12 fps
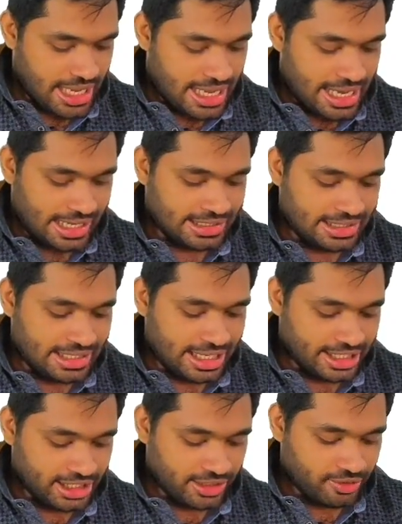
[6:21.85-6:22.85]
and the
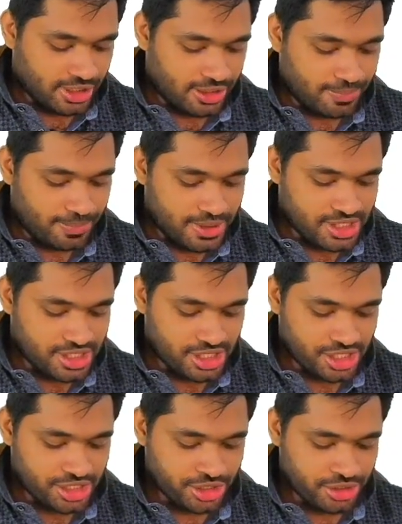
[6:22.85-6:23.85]
latter for
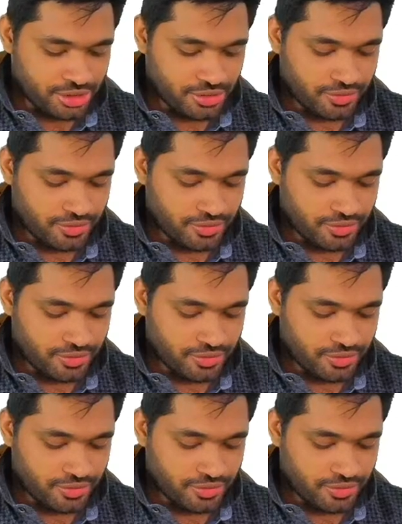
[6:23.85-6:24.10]
compensation